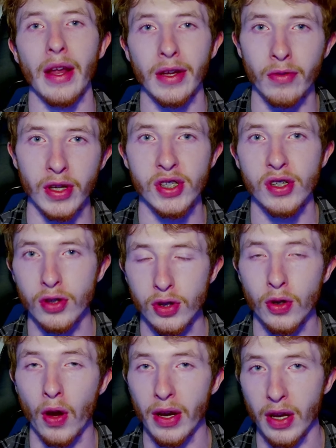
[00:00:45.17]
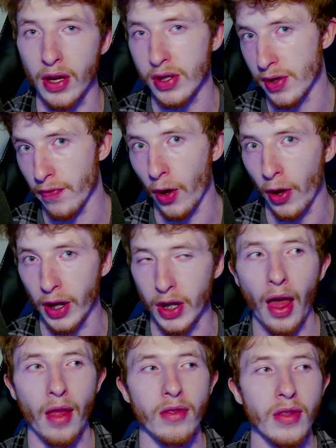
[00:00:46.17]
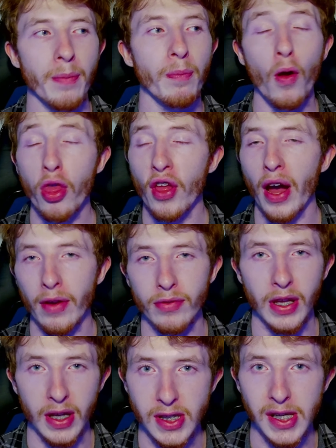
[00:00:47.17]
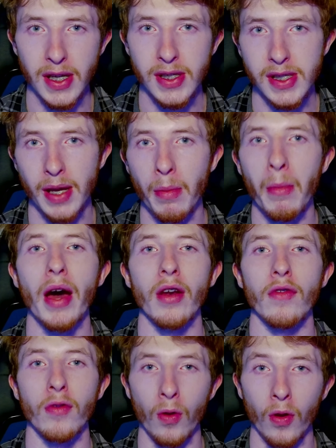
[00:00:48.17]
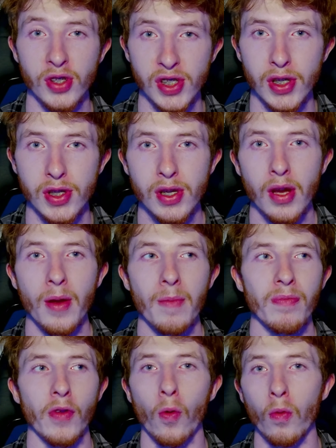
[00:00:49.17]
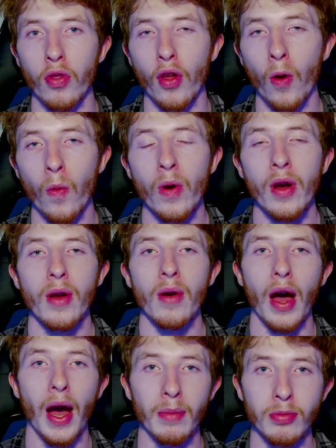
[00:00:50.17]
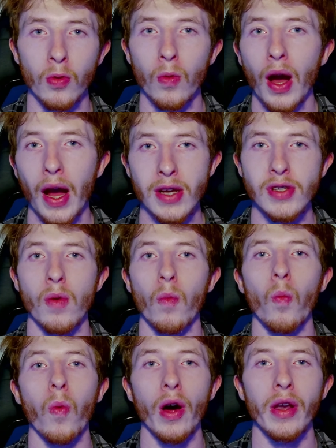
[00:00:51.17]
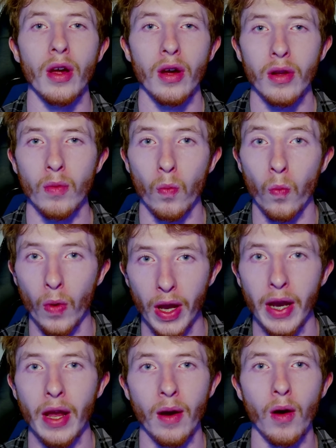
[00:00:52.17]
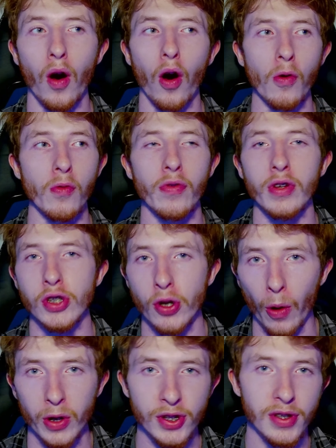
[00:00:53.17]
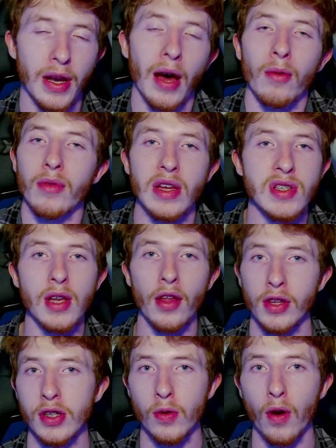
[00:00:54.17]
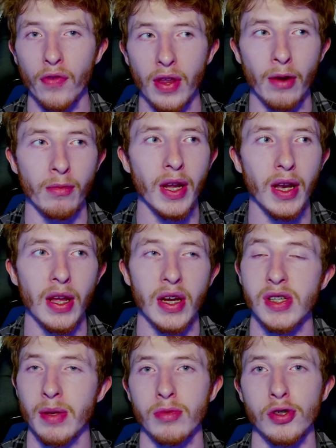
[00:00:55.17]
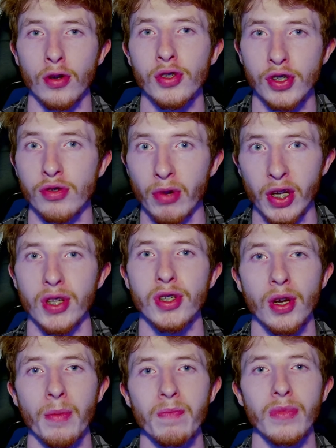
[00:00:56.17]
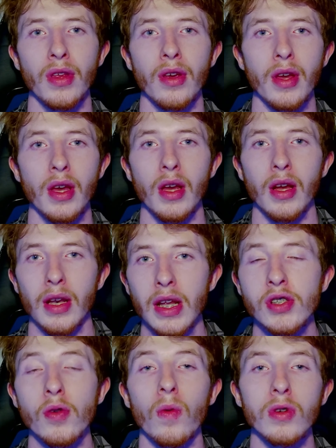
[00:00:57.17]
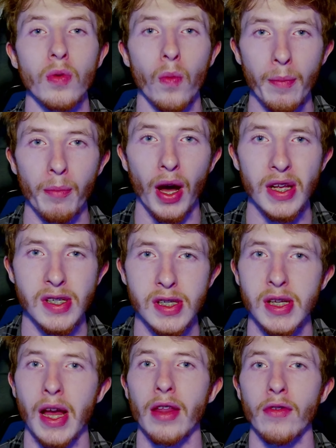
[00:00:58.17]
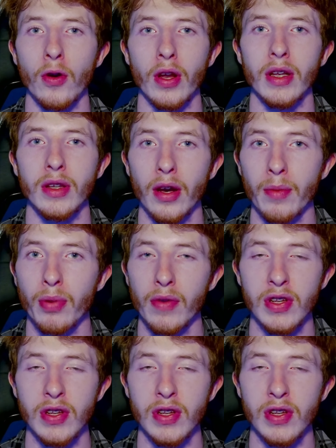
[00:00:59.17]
reach going in his advantage. They both have the exact same amount of losses, although Abdul has one win over Josh. Now, there's nothing to go for there really except Josh's reach. Let's go on to win buys to see how they've got it done in previous